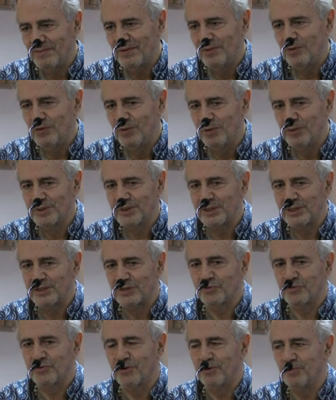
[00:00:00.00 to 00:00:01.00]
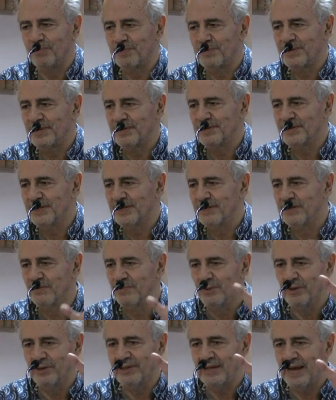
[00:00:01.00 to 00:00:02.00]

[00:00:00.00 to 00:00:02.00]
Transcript: used this trope, because the word